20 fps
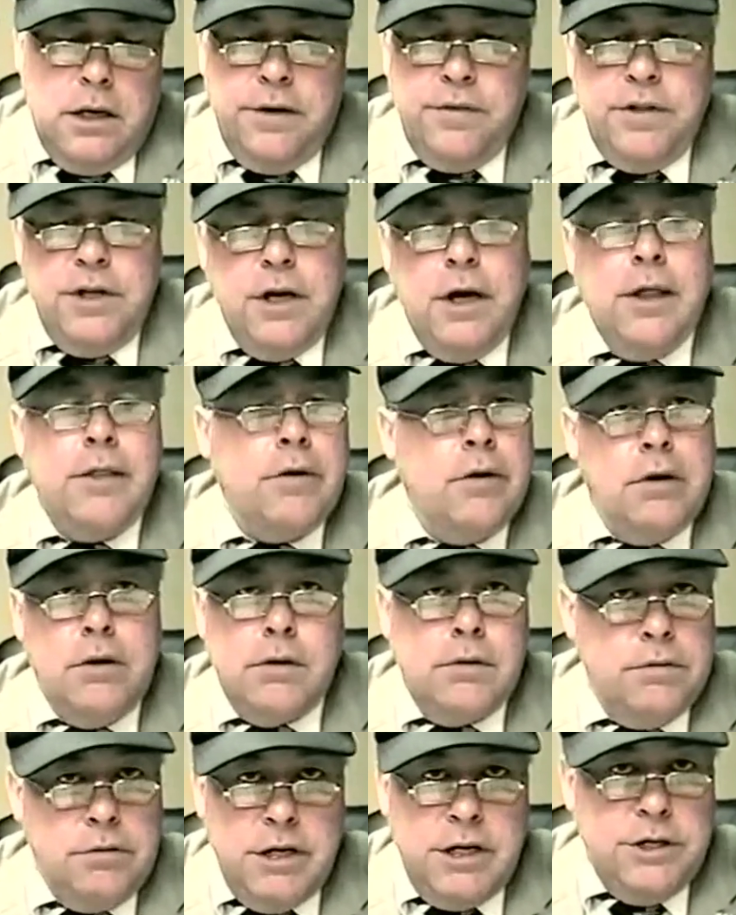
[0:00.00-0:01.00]
on the other
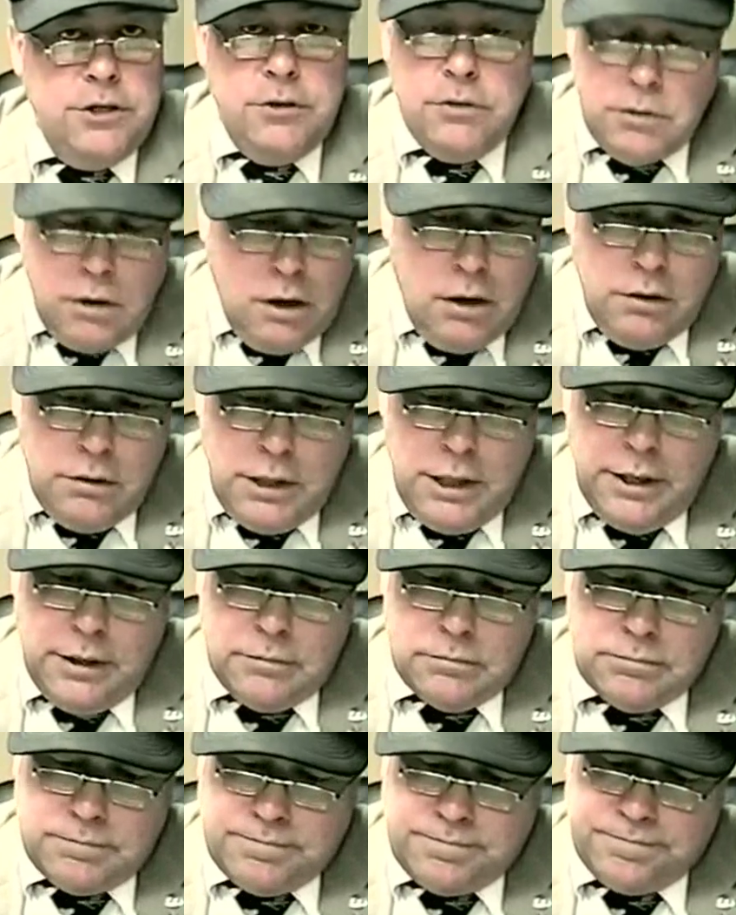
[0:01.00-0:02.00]
they do all that.
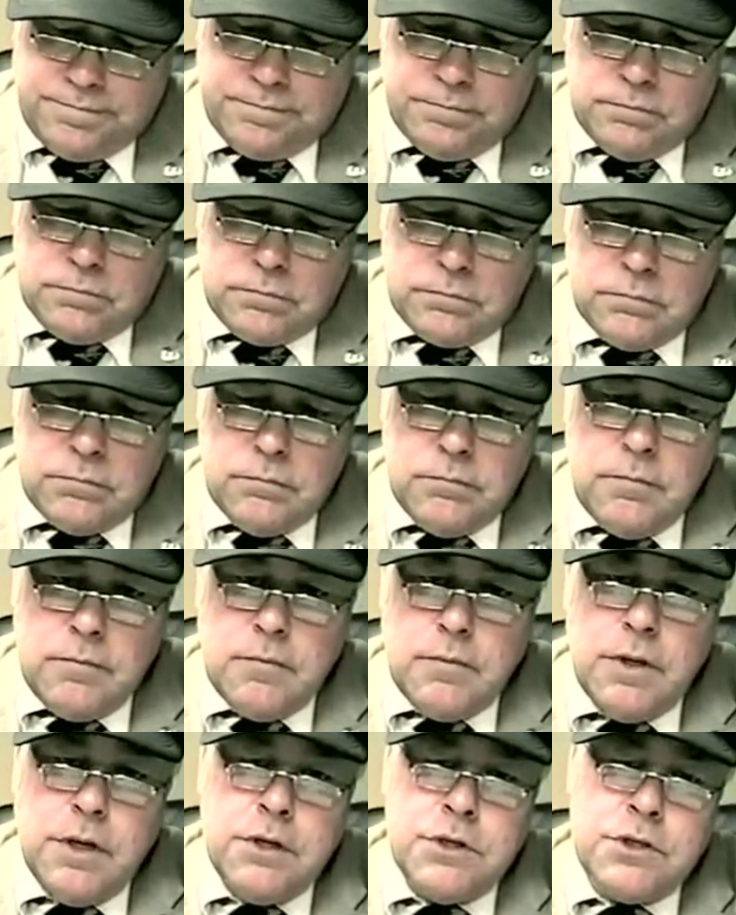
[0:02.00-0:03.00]

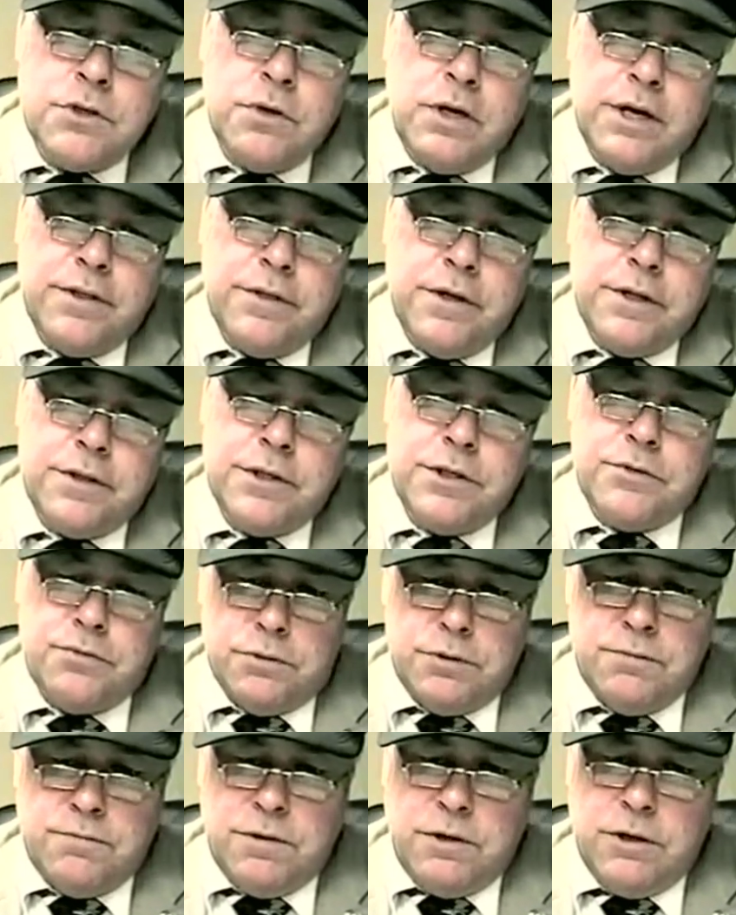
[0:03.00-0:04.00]
So I thought this
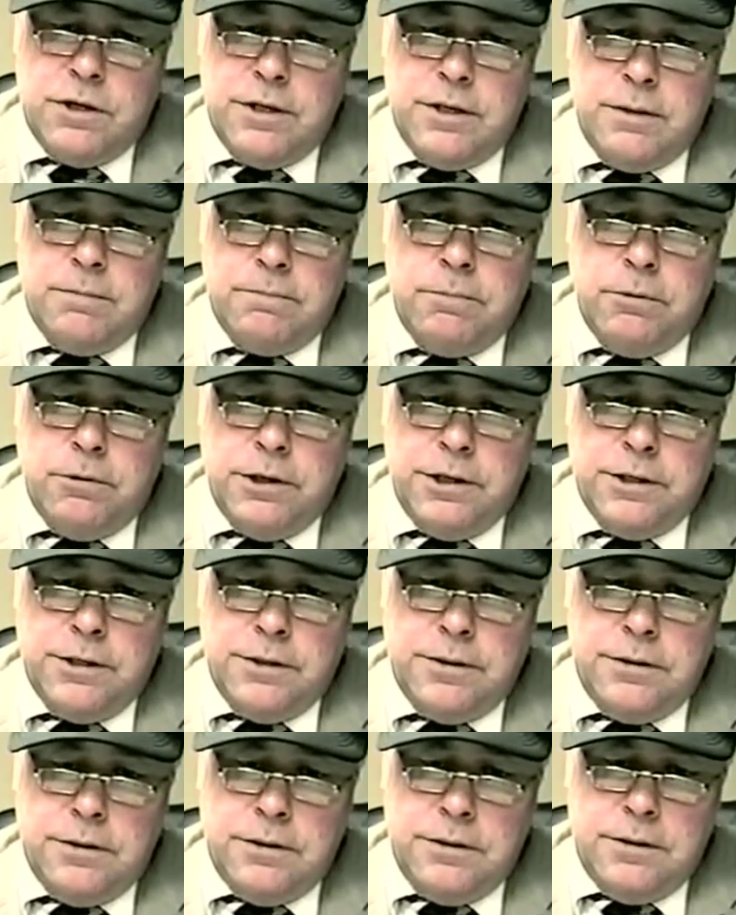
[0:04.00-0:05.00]
was very
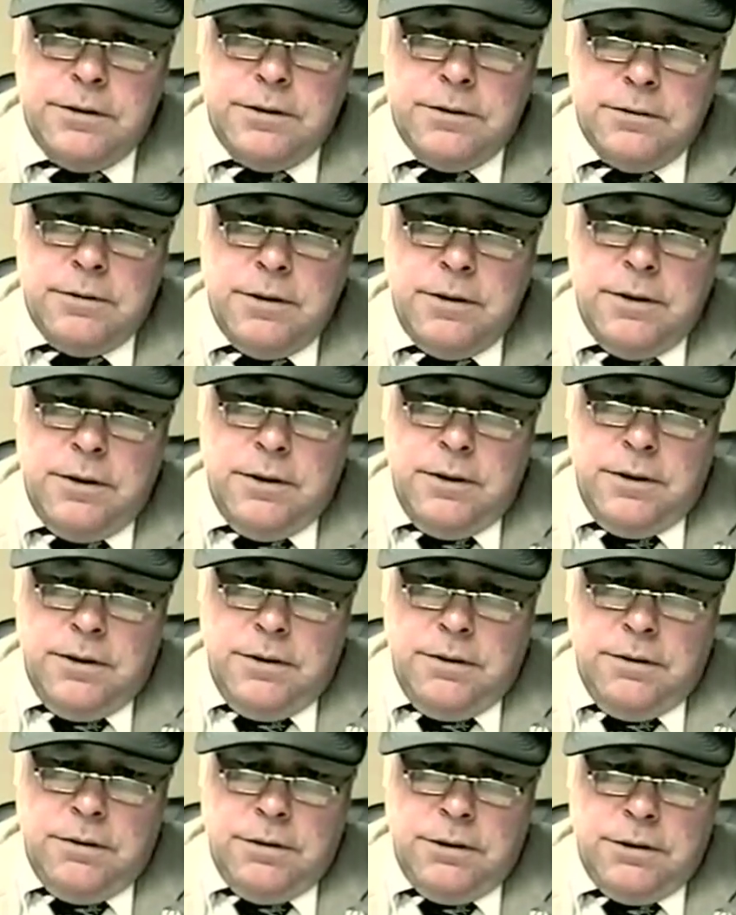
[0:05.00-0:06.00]
poignant uh,
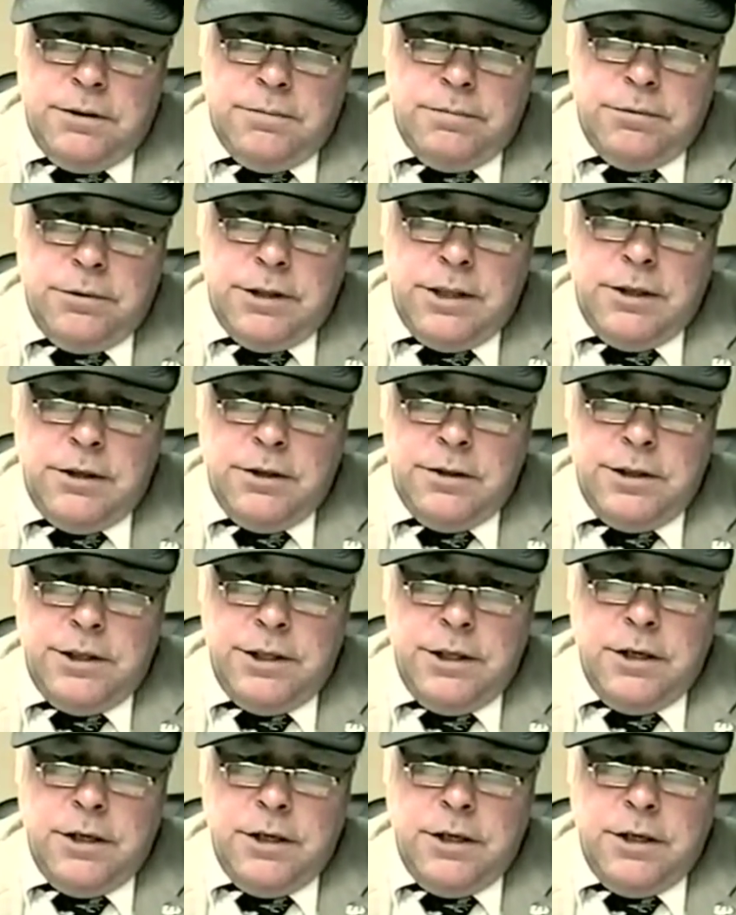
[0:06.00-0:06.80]
thing to put out on the